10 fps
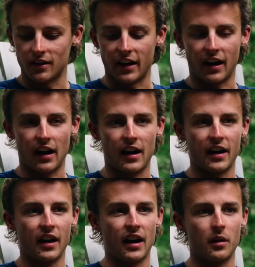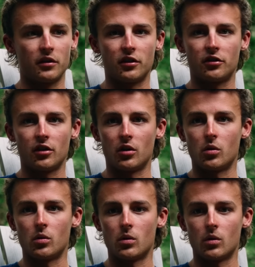Like I was just
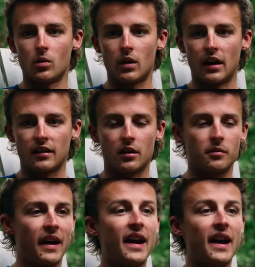so, I